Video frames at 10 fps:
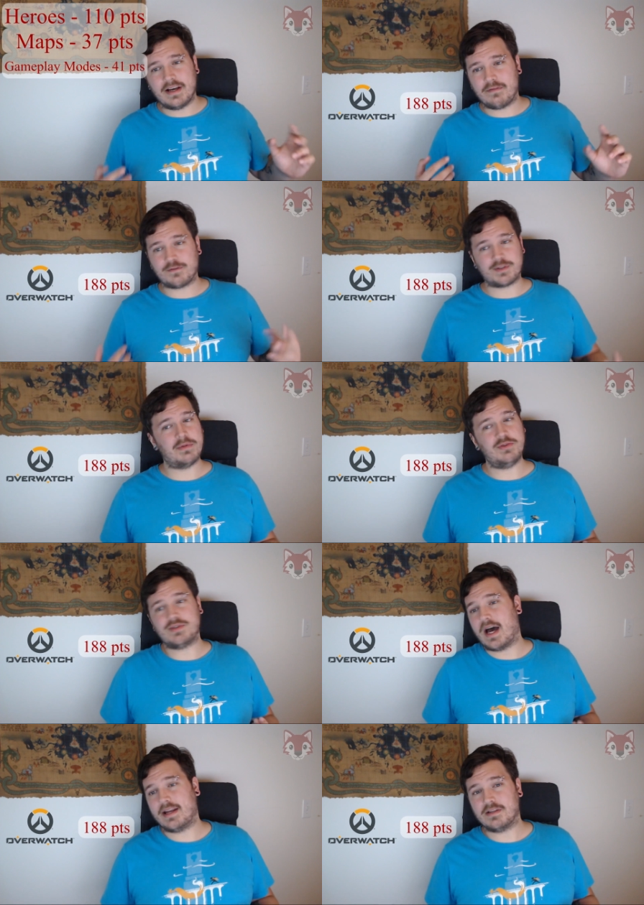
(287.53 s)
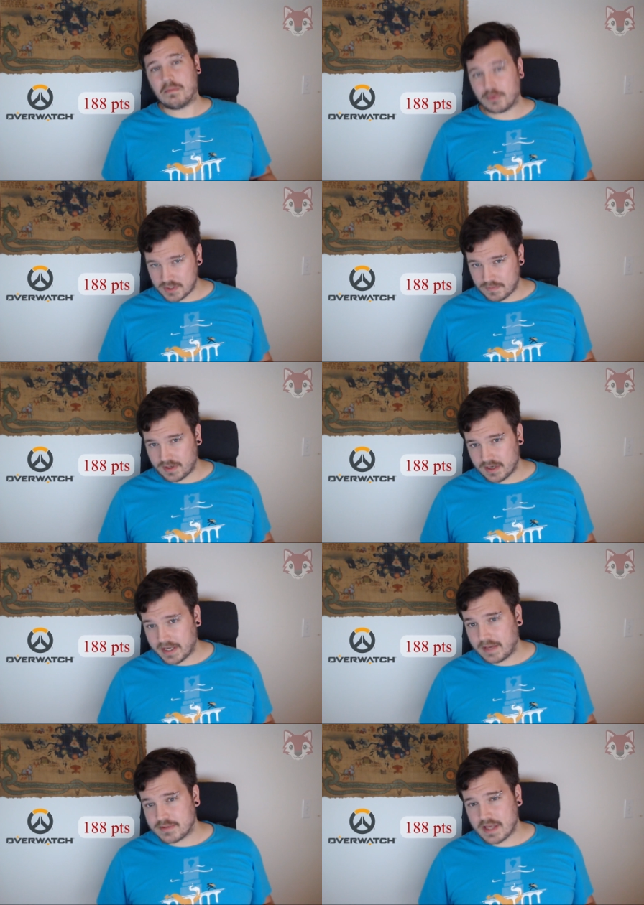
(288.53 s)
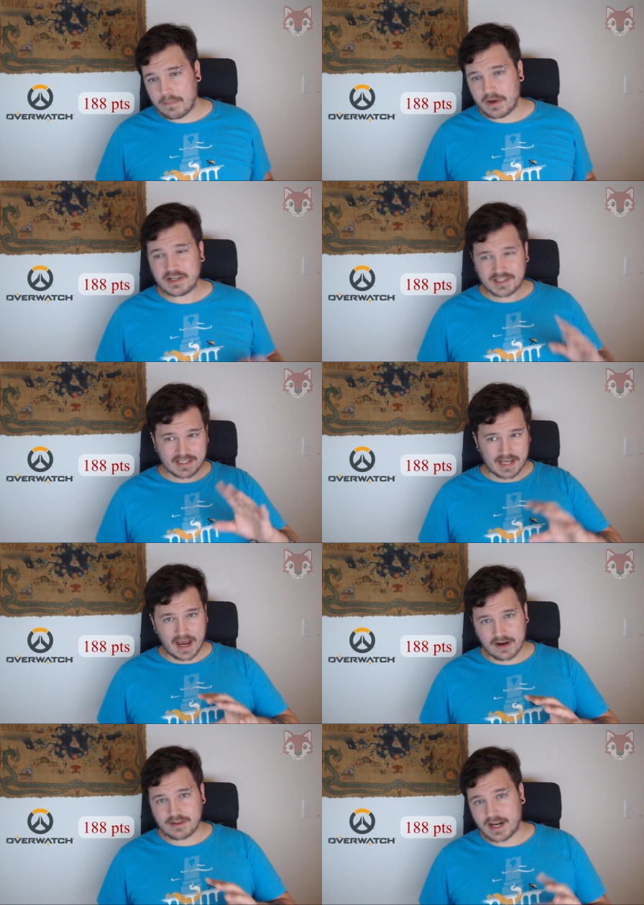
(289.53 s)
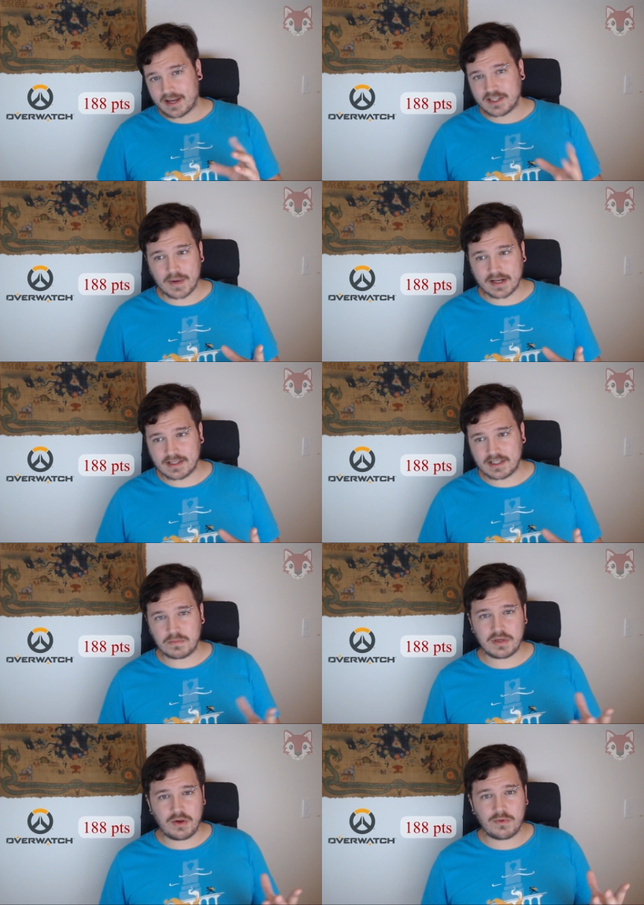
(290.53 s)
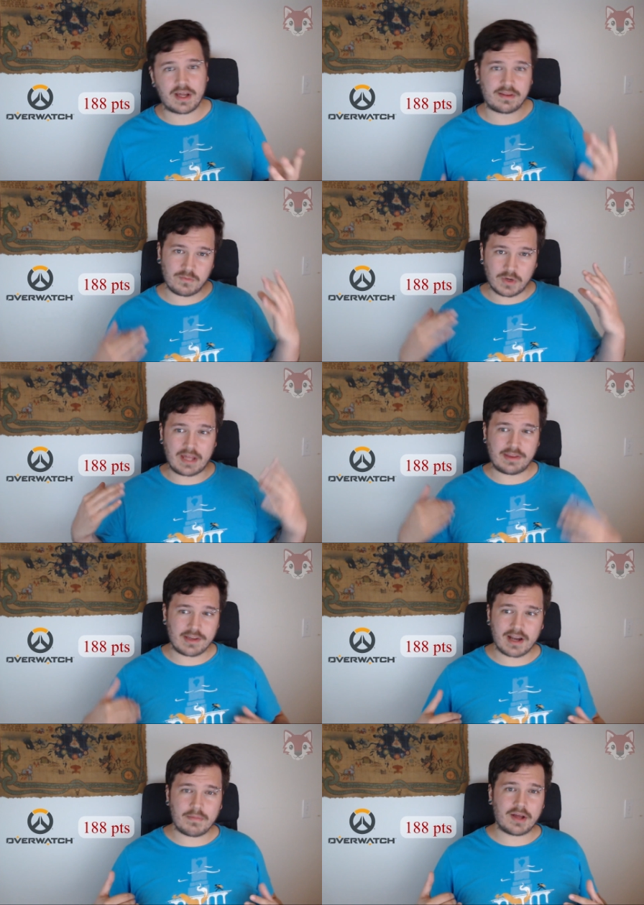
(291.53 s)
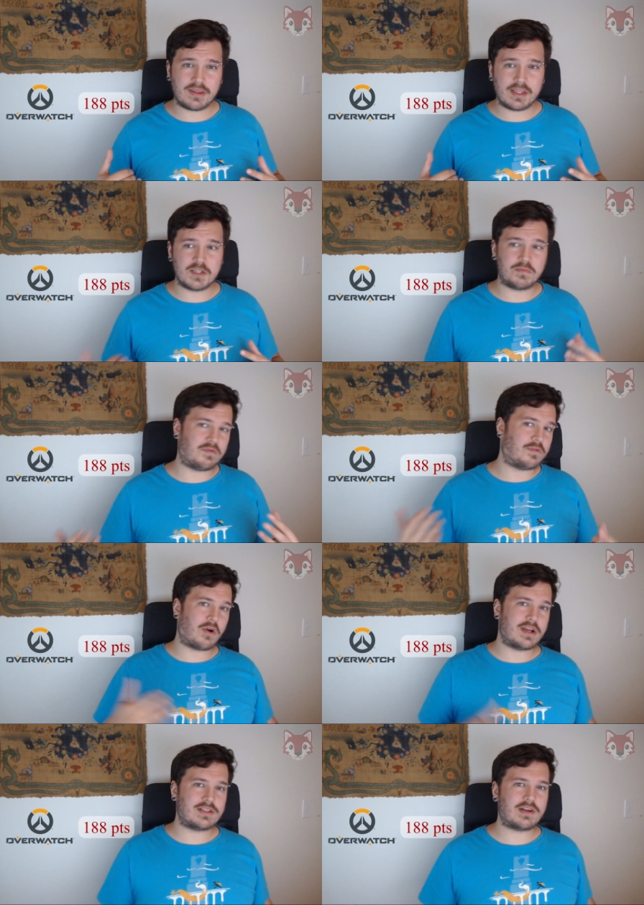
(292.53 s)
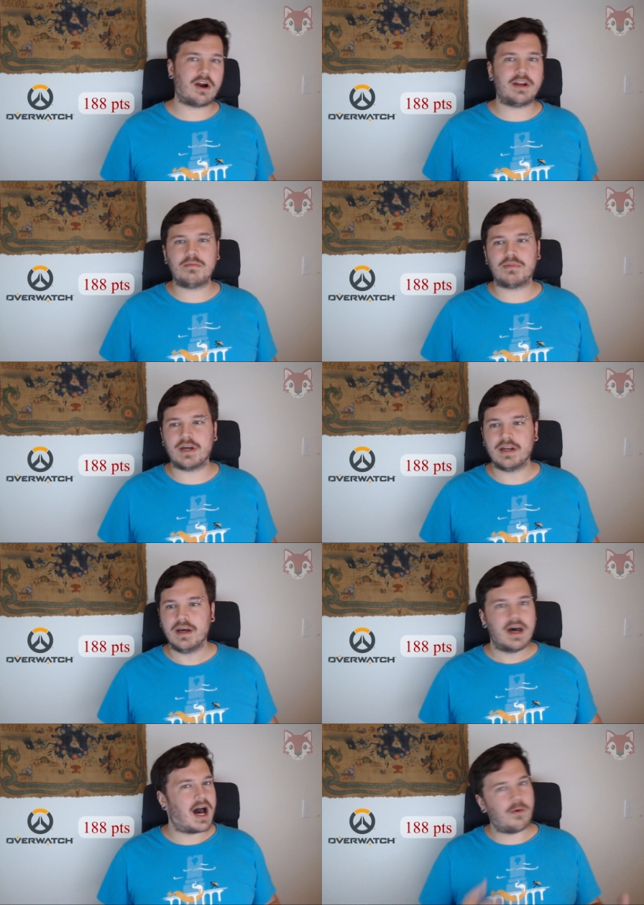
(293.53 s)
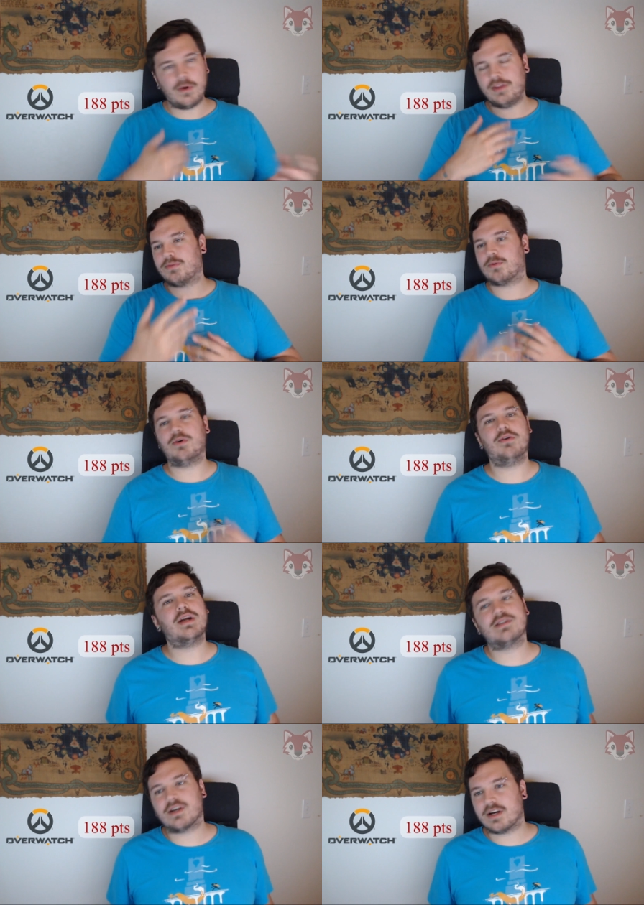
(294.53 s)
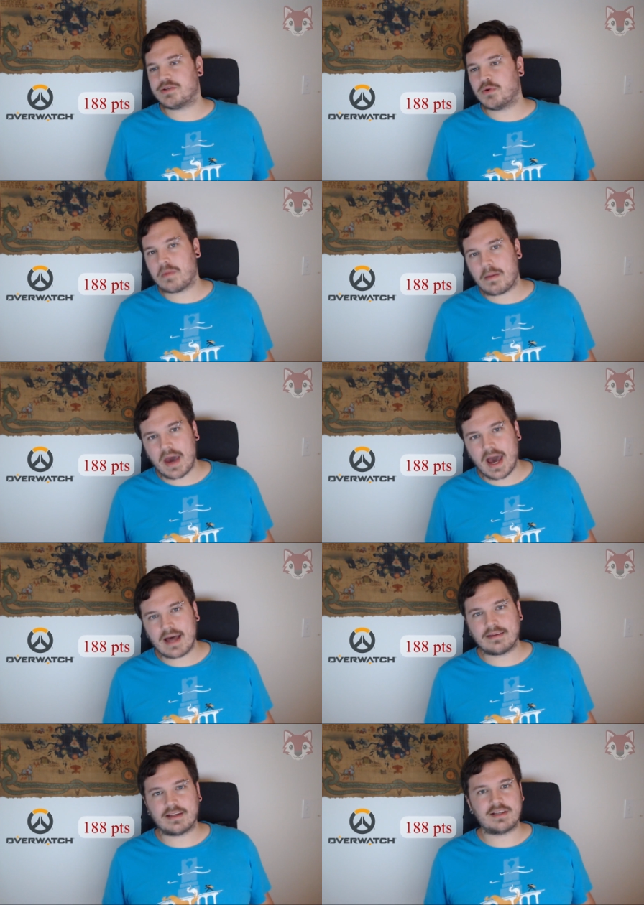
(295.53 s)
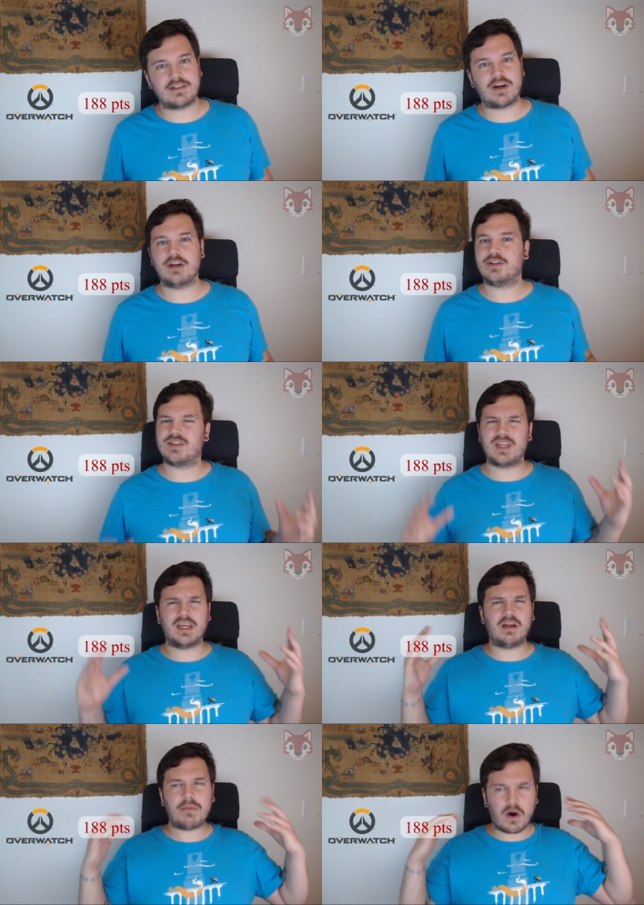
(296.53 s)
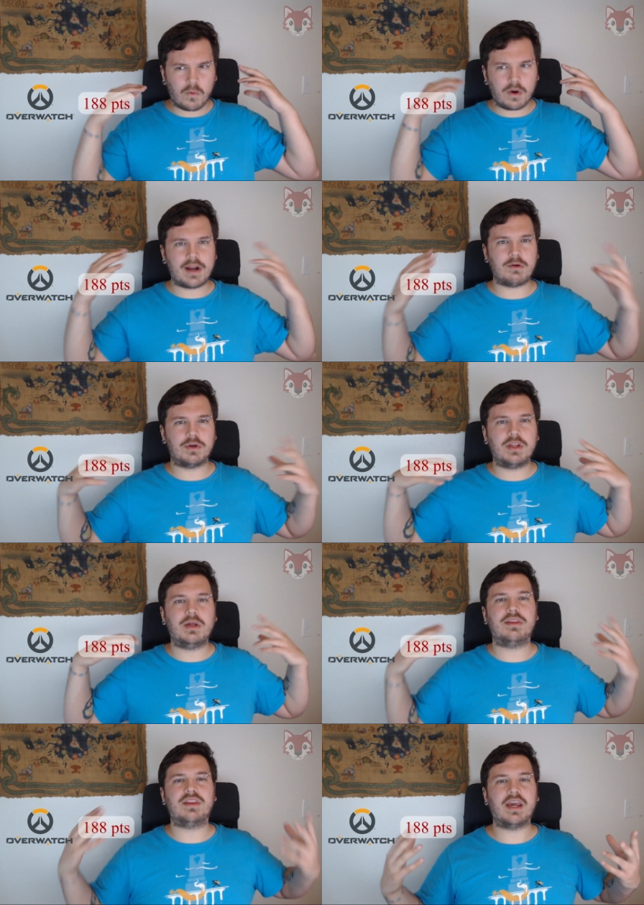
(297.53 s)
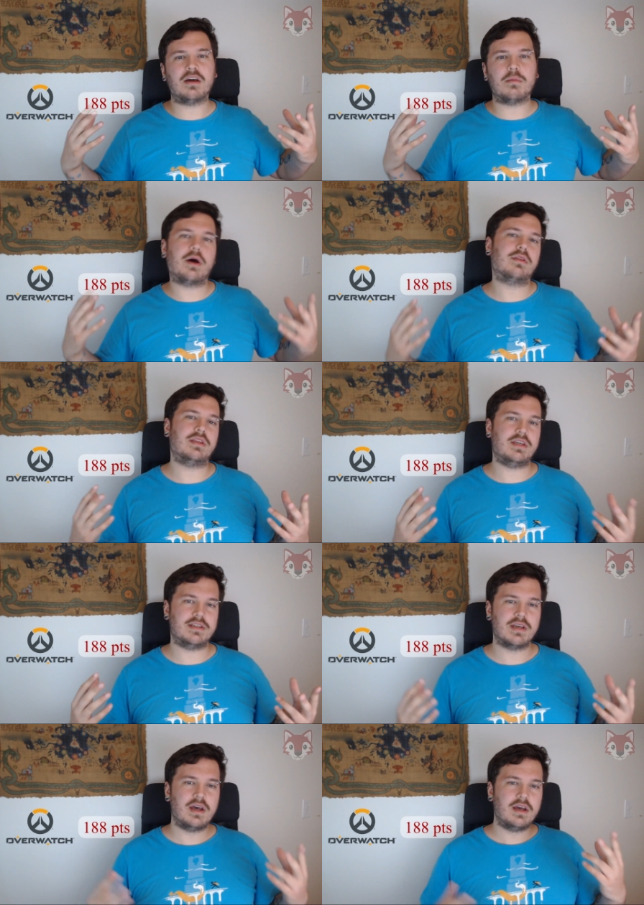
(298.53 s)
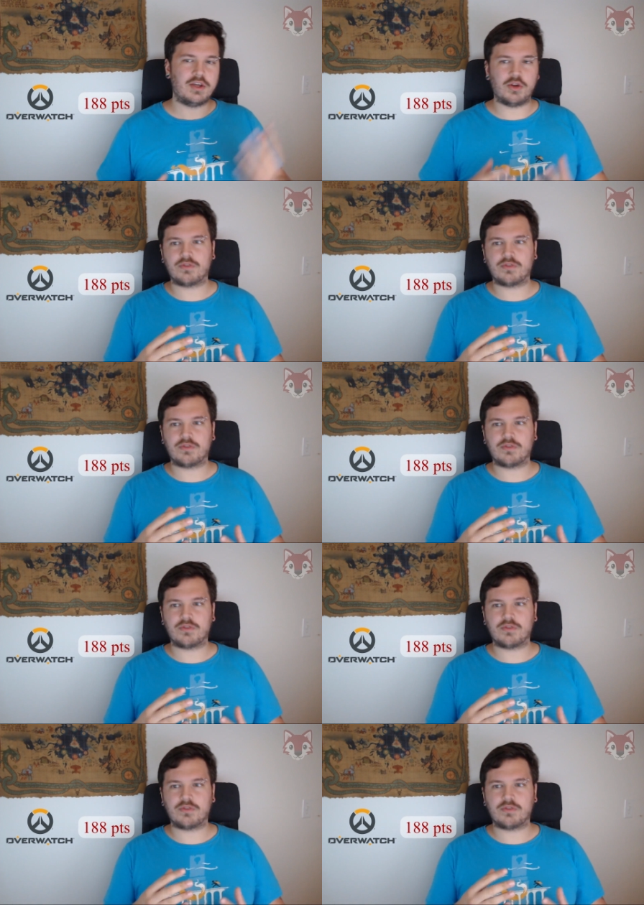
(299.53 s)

for somebody who's not into multiplayer games that much, that's higher than I expected it to be when I when I thought about this before I started, but I went through and I started doing my math and I started just thinking about what I really think about these, you know,